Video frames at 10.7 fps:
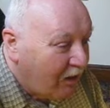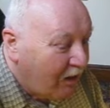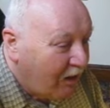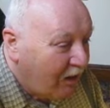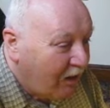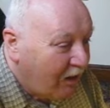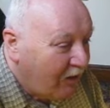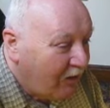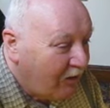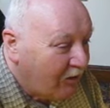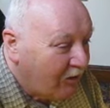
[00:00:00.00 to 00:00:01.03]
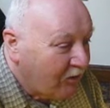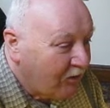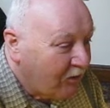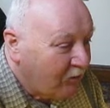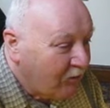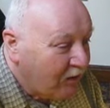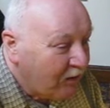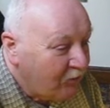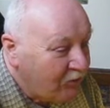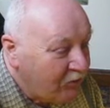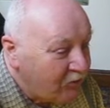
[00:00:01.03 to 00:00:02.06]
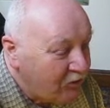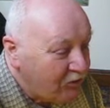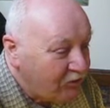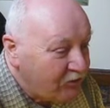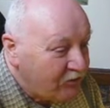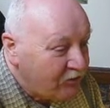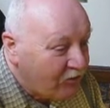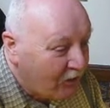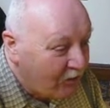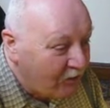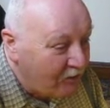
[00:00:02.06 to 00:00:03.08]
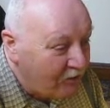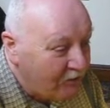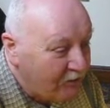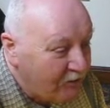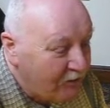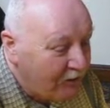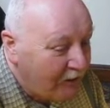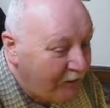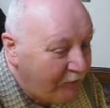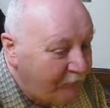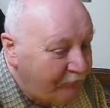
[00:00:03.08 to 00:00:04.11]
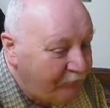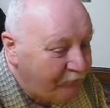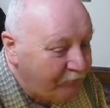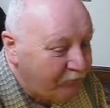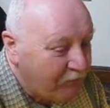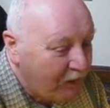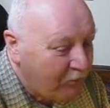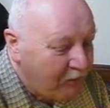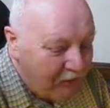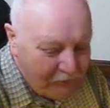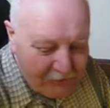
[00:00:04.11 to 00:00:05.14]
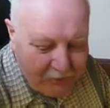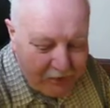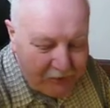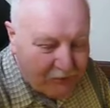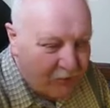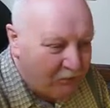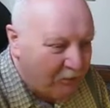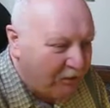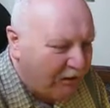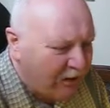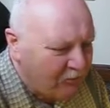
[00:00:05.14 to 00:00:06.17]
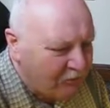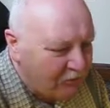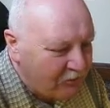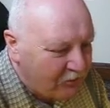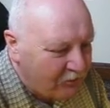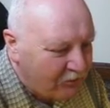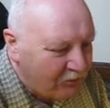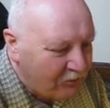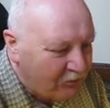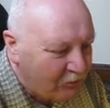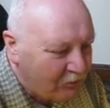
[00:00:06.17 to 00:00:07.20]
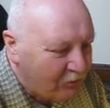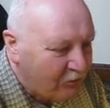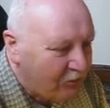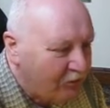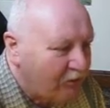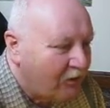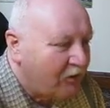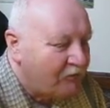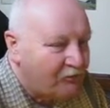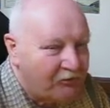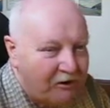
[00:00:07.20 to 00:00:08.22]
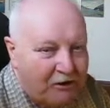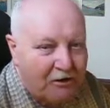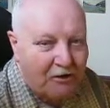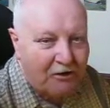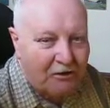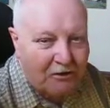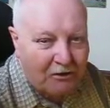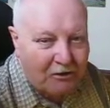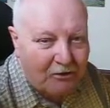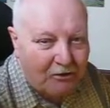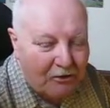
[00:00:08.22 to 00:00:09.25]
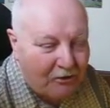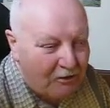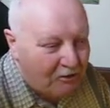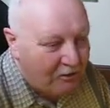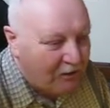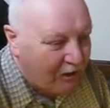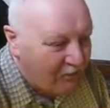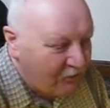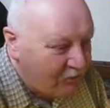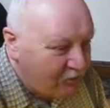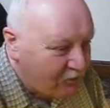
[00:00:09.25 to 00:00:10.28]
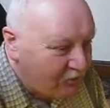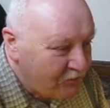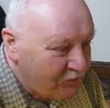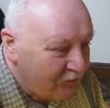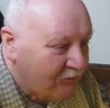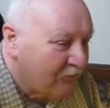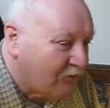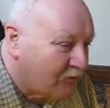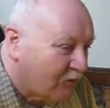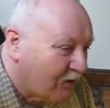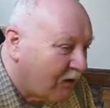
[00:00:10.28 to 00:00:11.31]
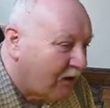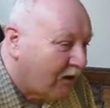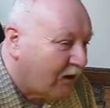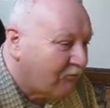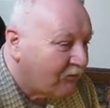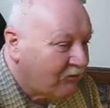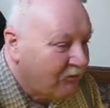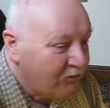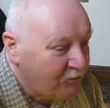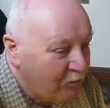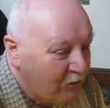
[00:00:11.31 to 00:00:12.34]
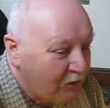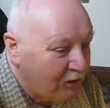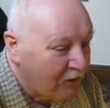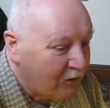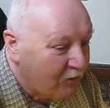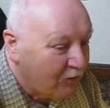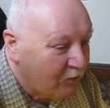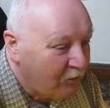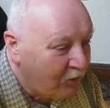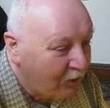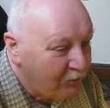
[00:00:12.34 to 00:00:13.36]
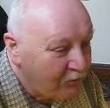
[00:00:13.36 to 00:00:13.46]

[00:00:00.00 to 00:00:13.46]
Then I got on the Celtic Church in Scotland. I've been asked about this written by the Celtic Church as opposed to the Free Kirk or Catholic Church and stuff. So I found this book and I thought I'd put it up.